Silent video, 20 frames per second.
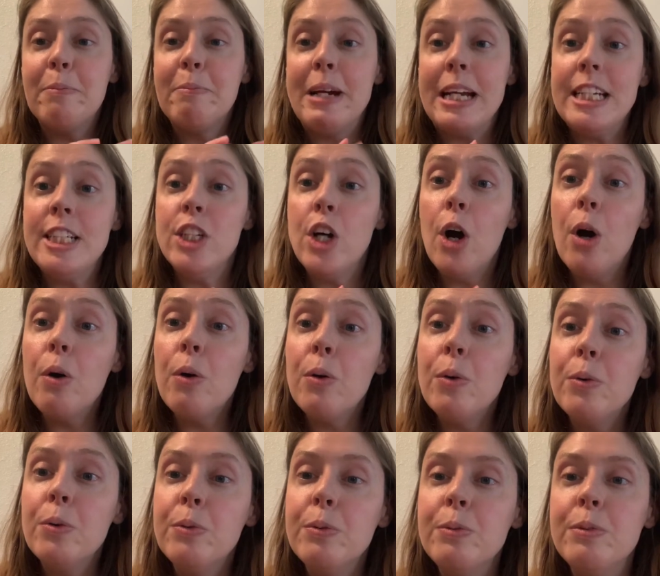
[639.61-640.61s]
my
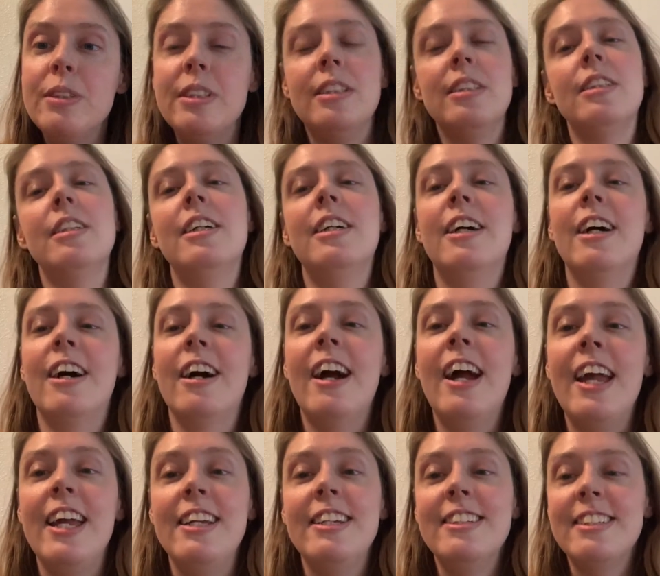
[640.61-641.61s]
toes. All right.